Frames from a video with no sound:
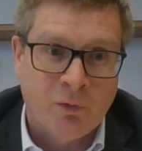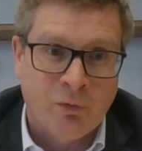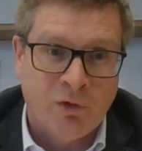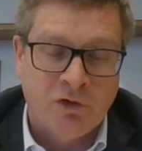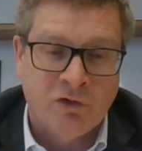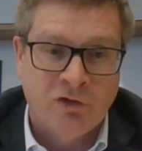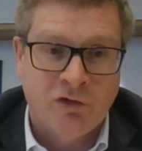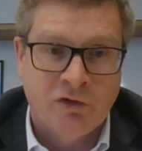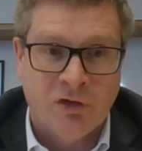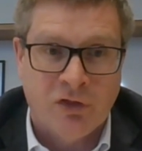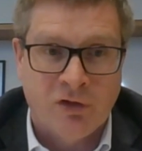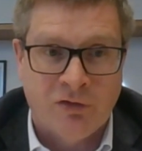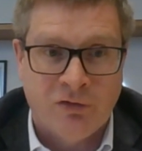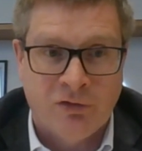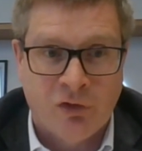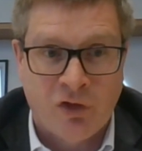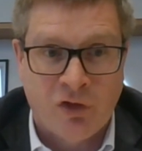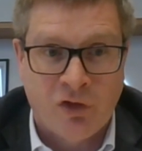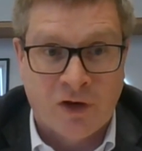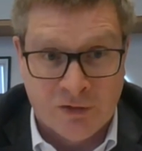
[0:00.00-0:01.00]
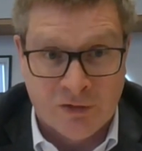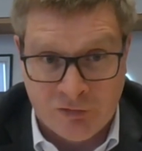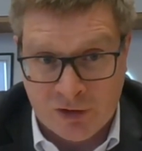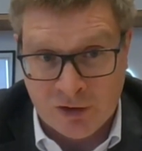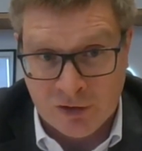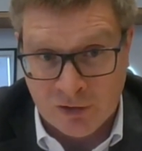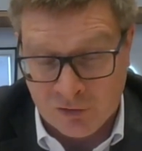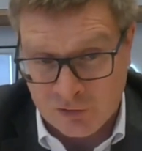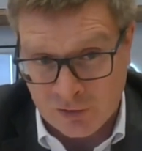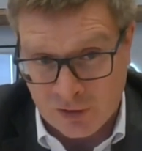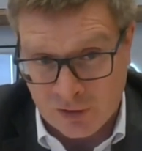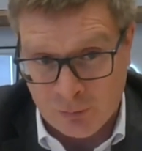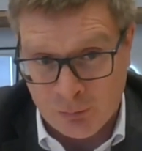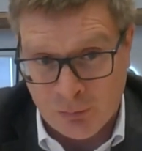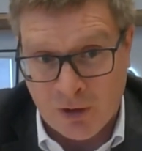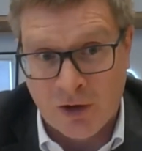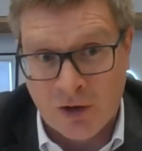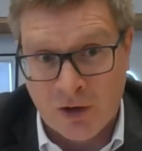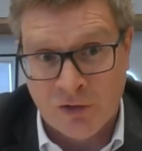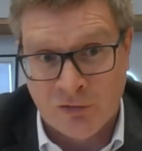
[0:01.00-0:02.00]
which is a significant
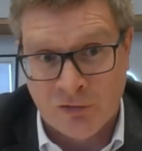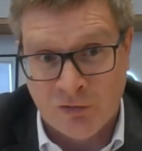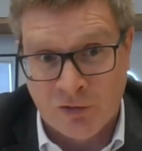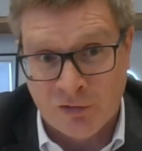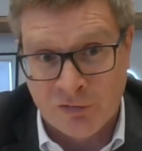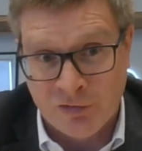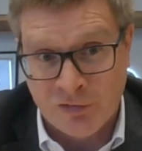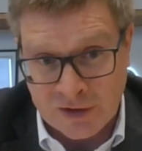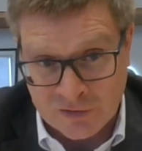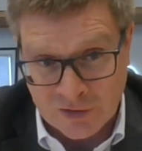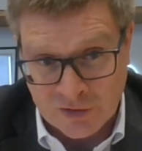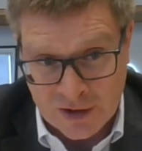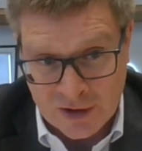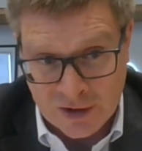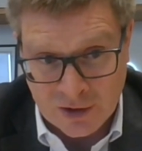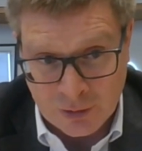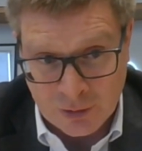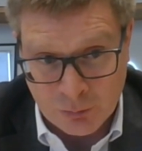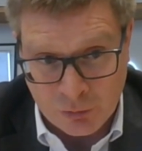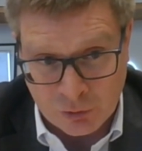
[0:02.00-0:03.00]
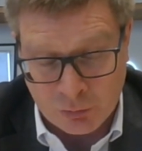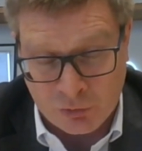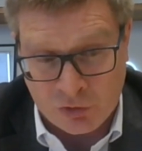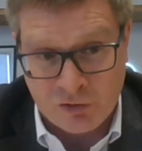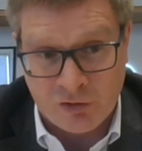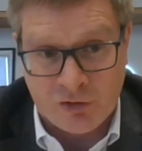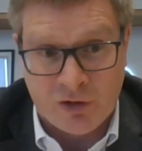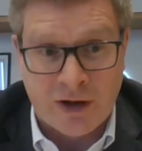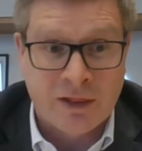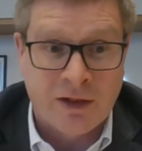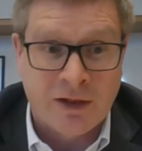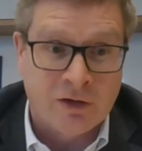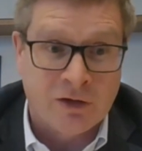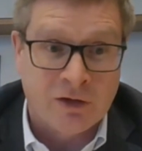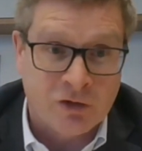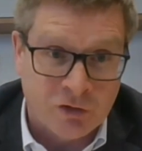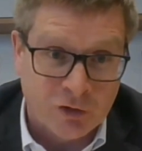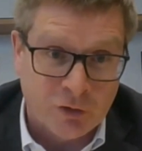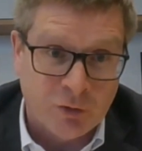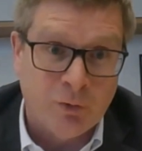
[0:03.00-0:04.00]
part of our fleet, but it was the right thing
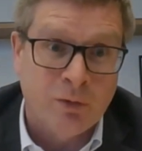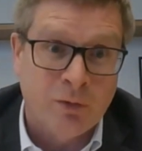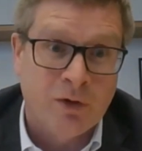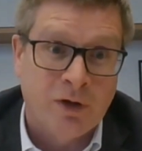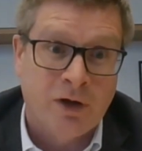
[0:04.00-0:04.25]
to do,